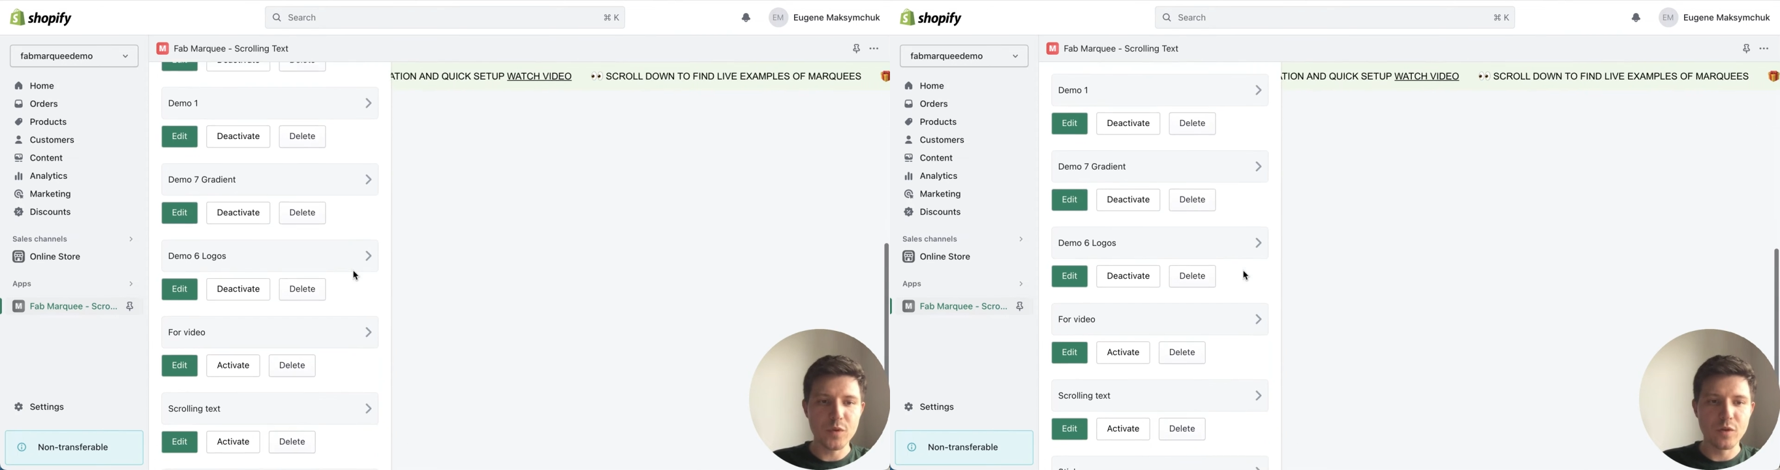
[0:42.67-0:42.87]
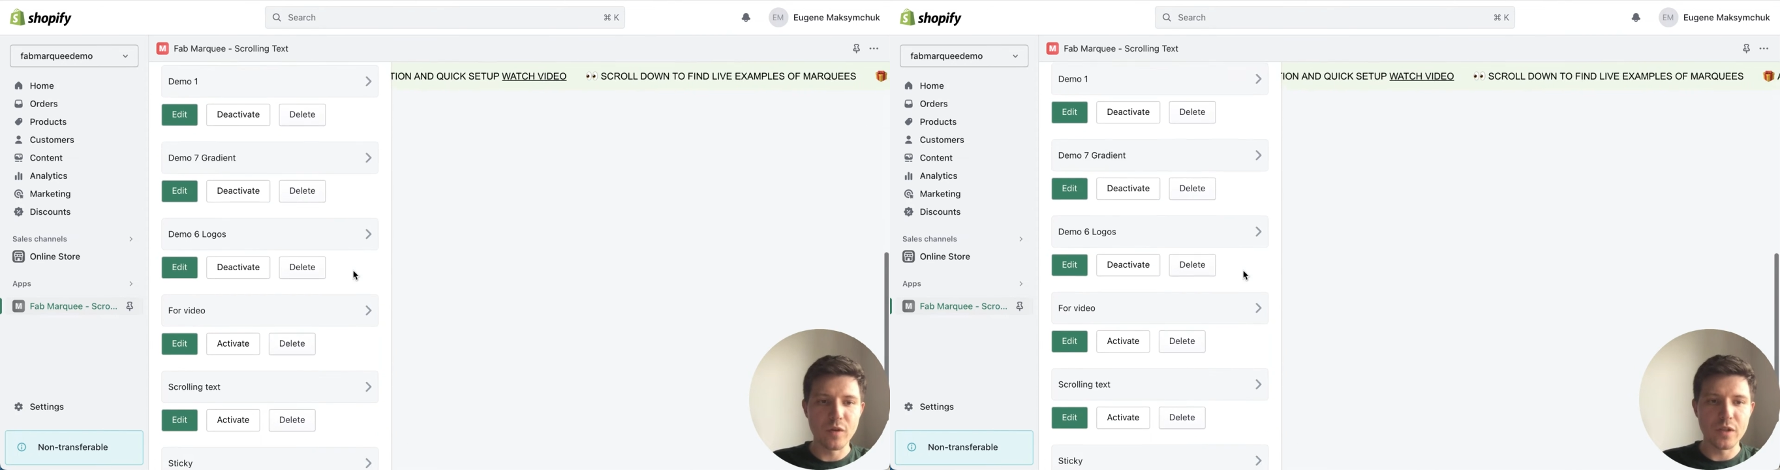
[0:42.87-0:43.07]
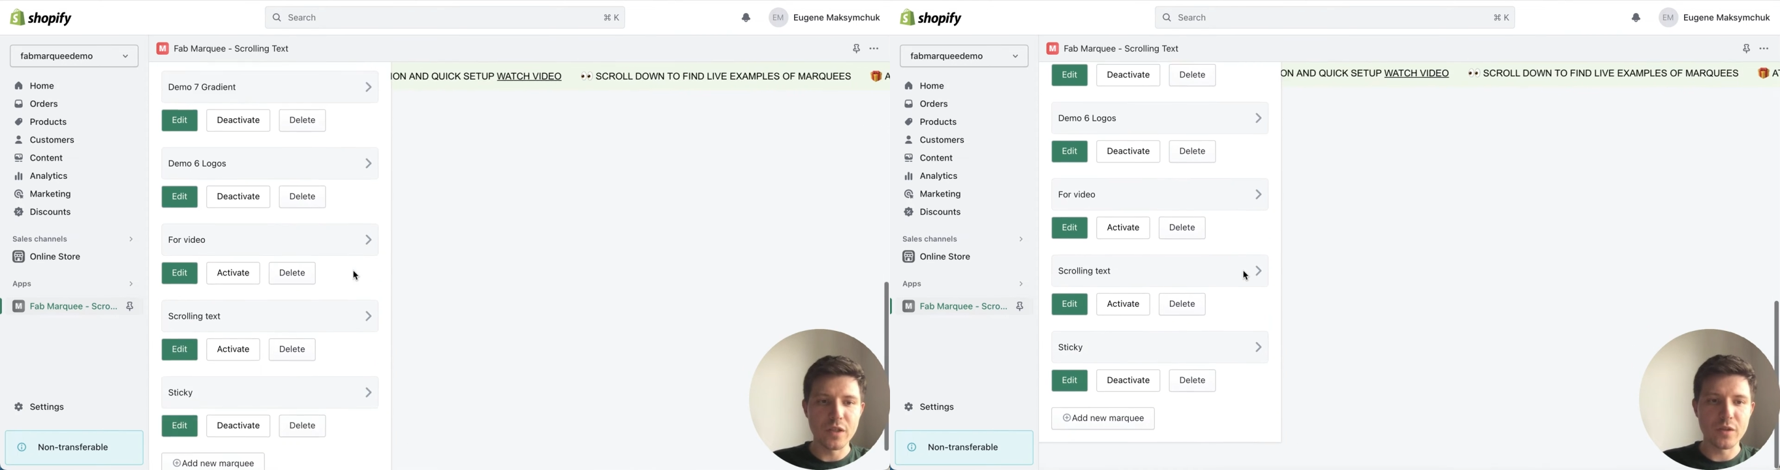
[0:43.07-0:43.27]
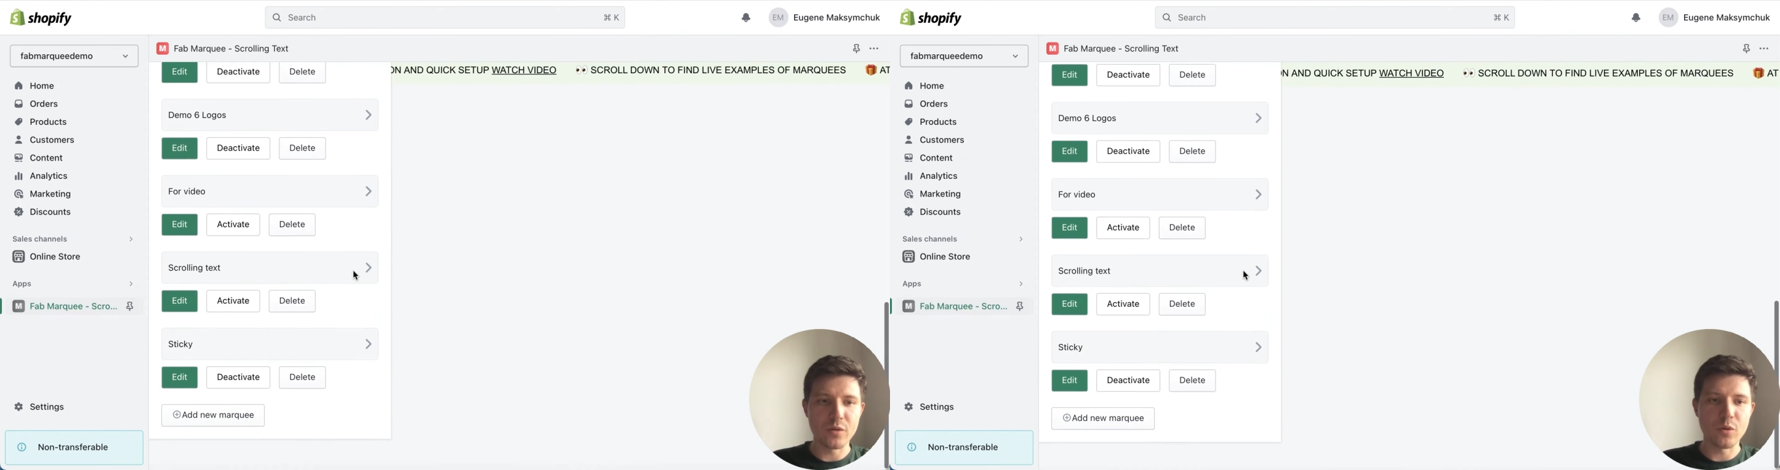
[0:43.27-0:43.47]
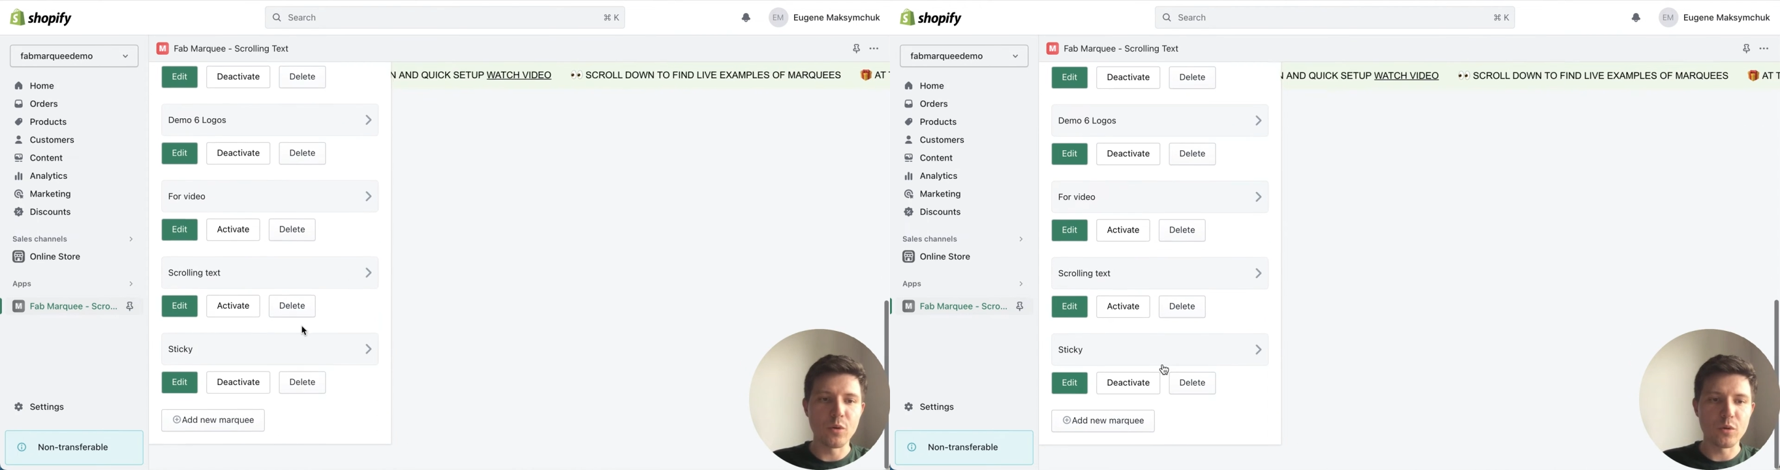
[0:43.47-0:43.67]
you will need
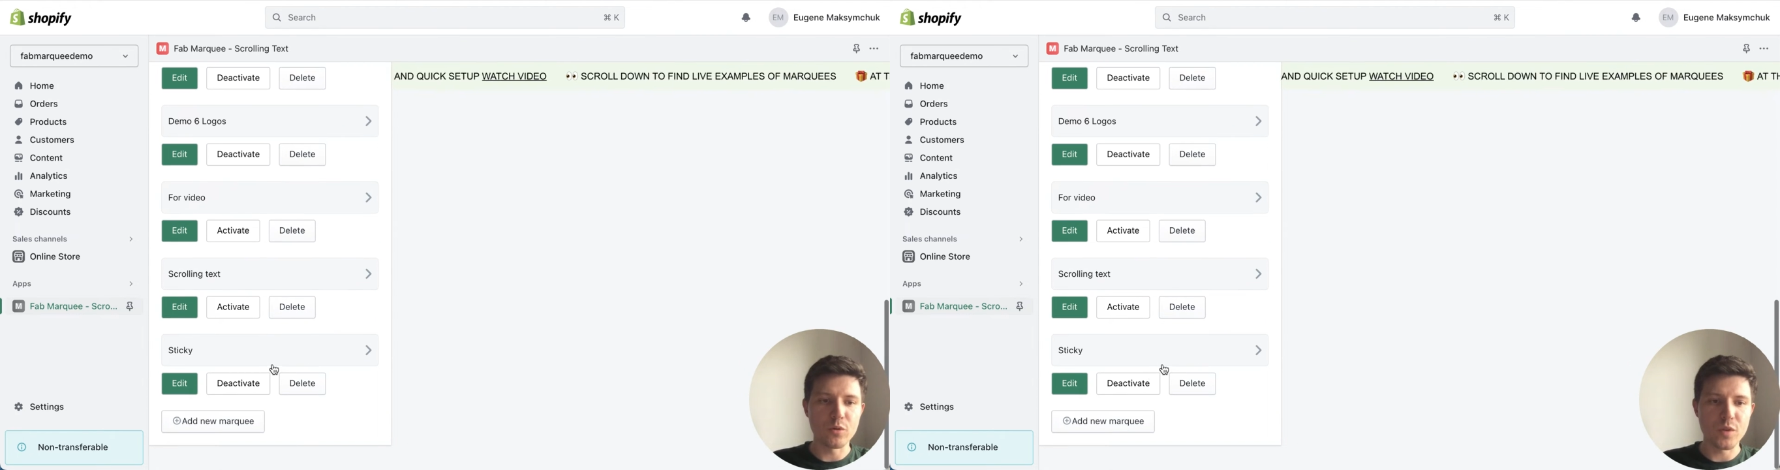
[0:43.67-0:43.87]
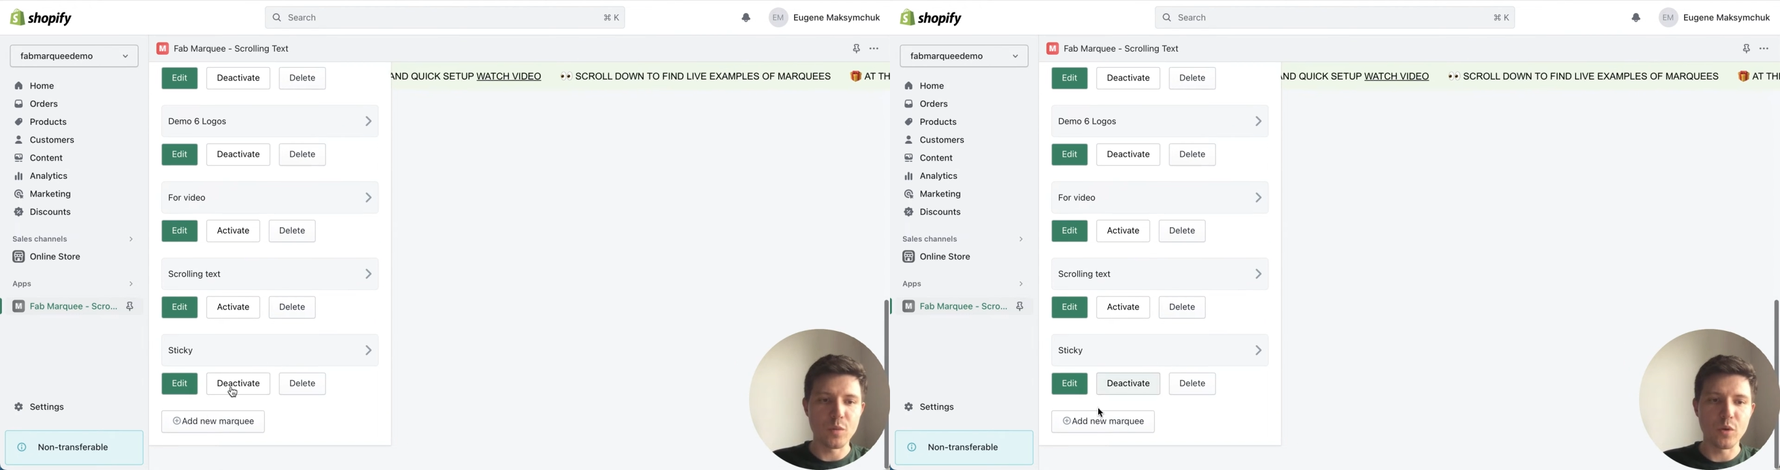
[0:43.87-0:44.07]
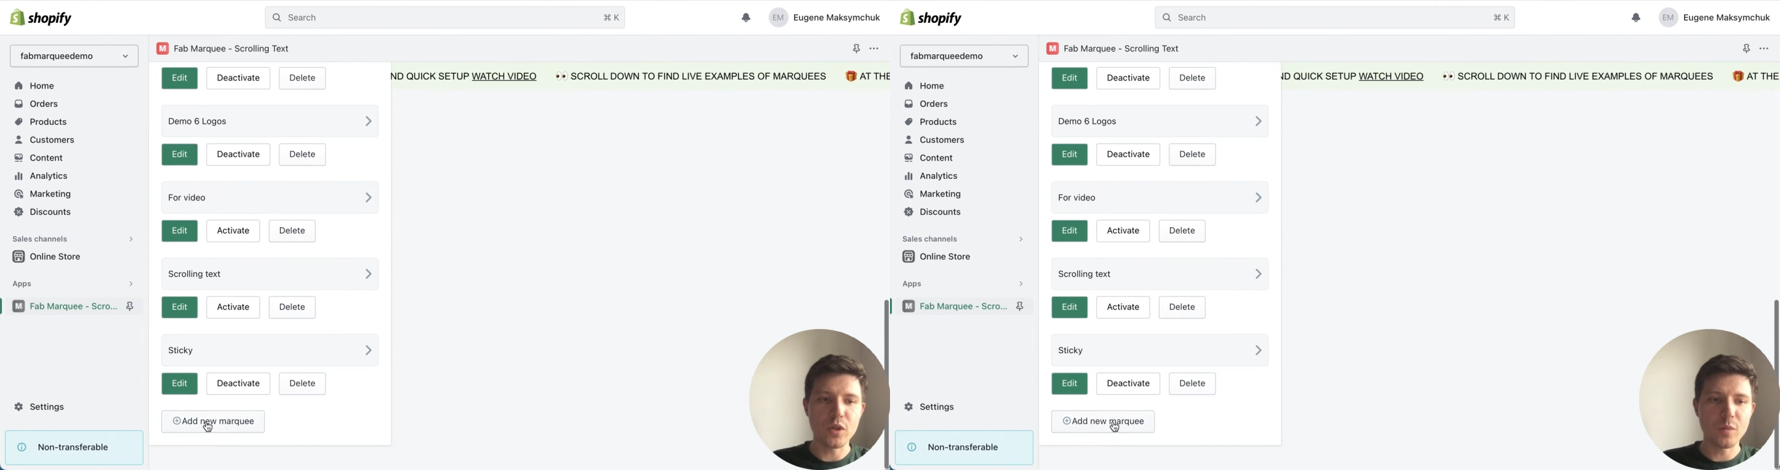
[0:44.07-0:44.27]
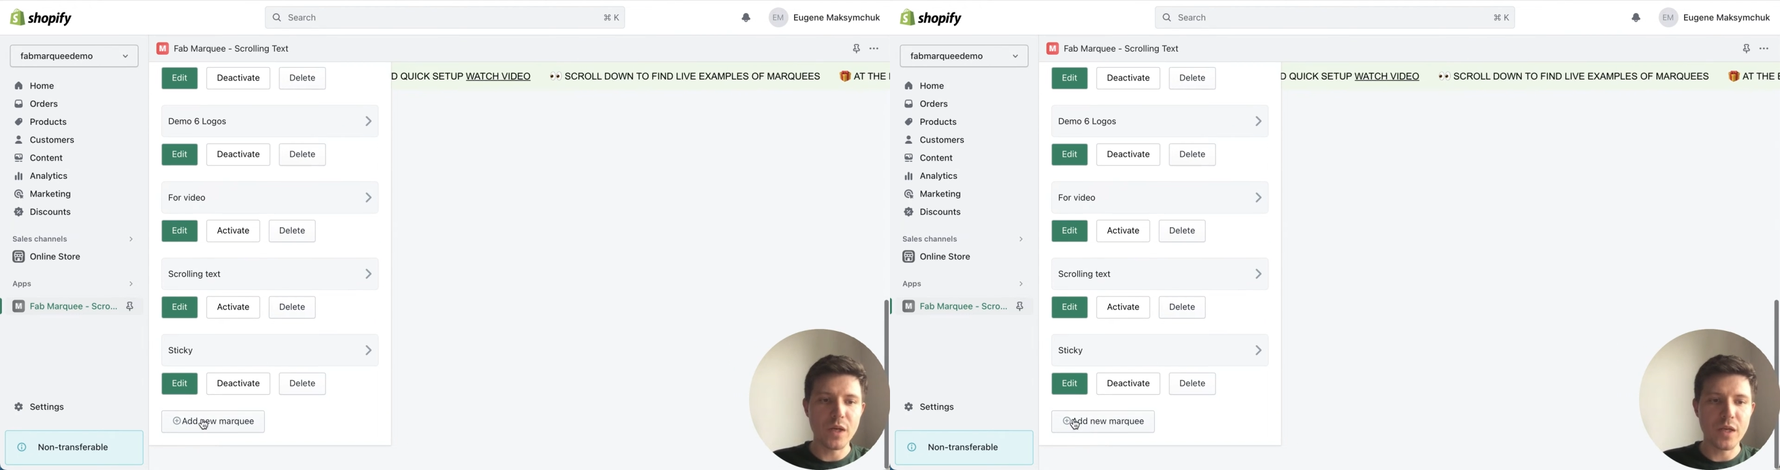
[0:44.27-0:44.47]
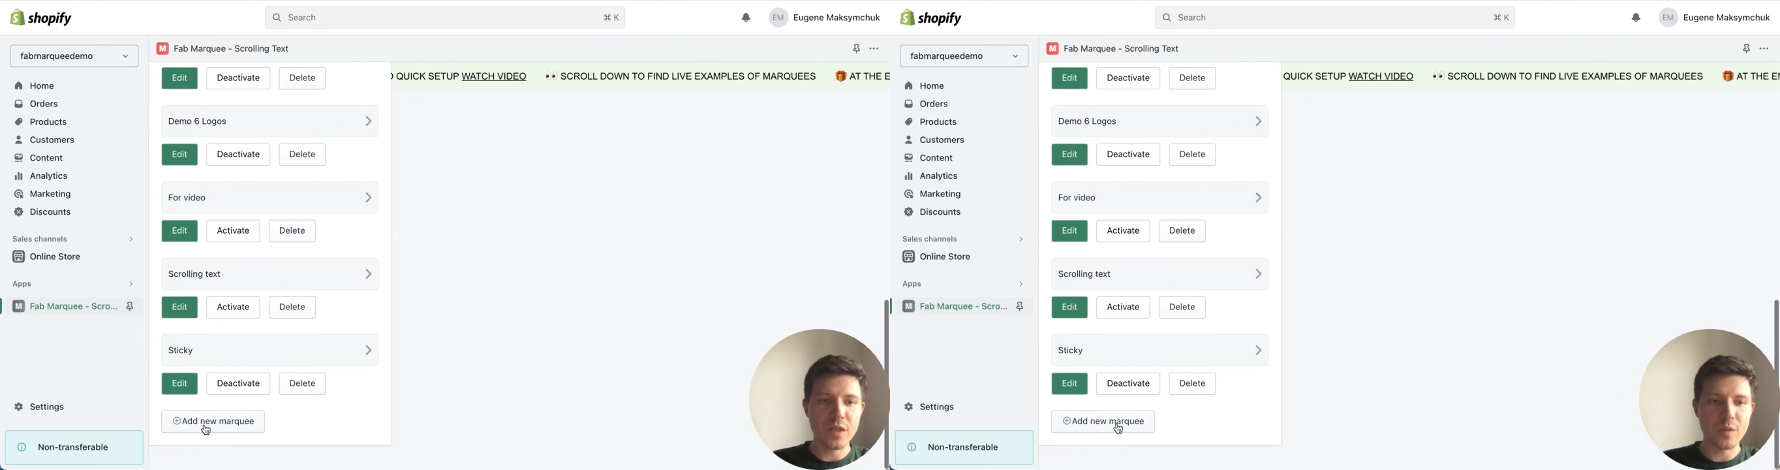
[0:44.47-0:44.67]
to go to the bottom
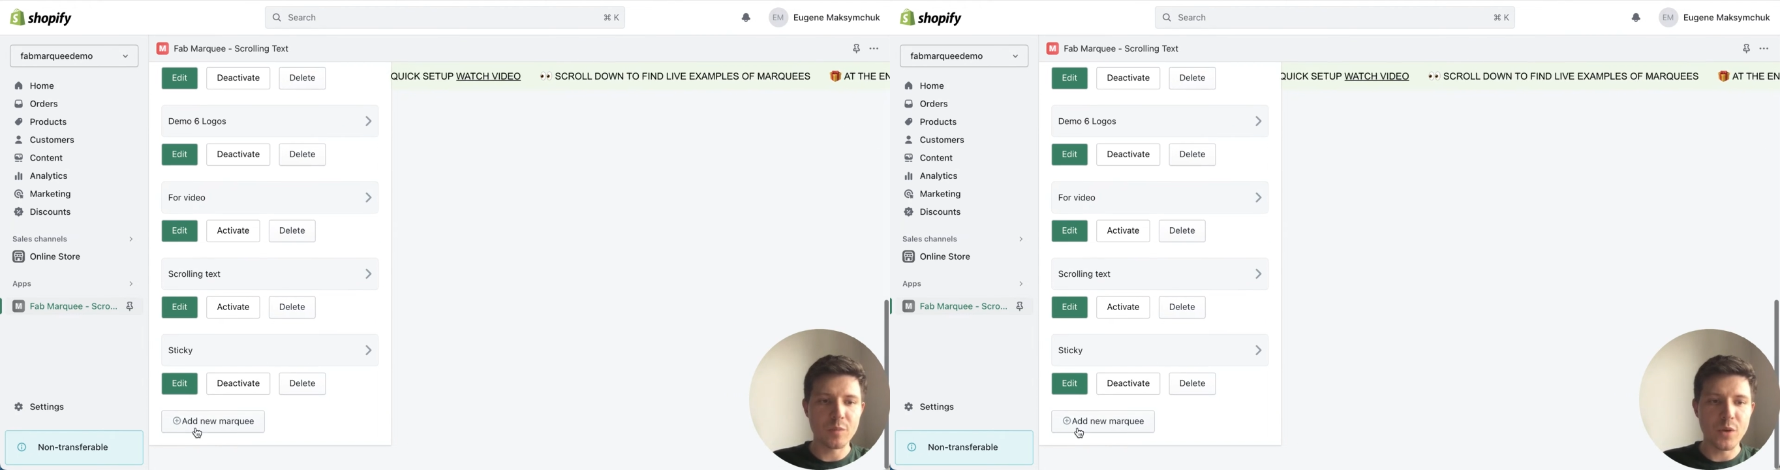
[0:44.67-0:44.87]
and